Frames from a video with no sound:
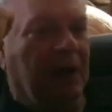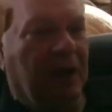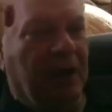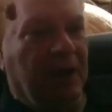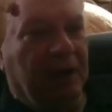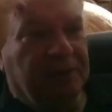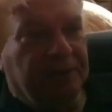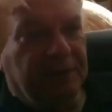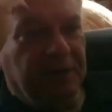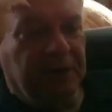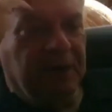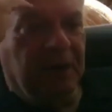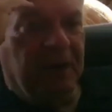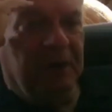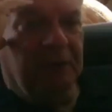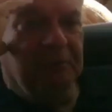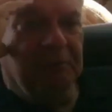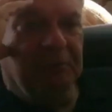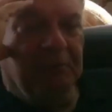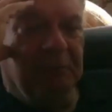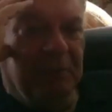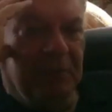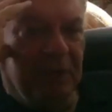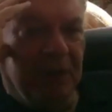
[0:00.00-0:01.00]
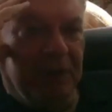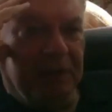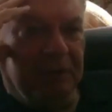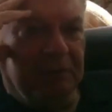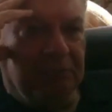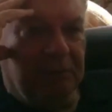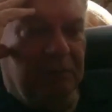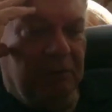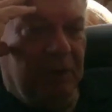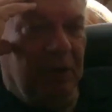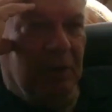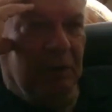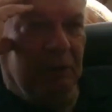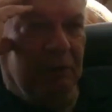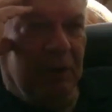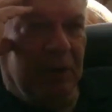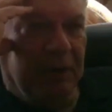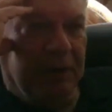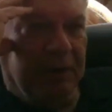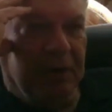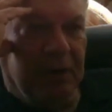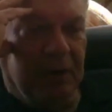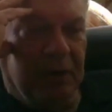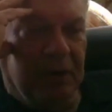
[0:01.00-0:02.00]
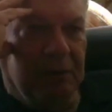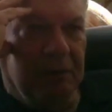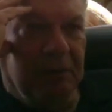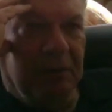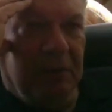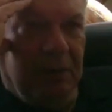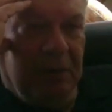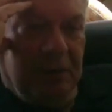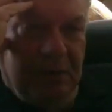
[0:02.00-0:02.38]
uh, I think, kind um, of like you know, like a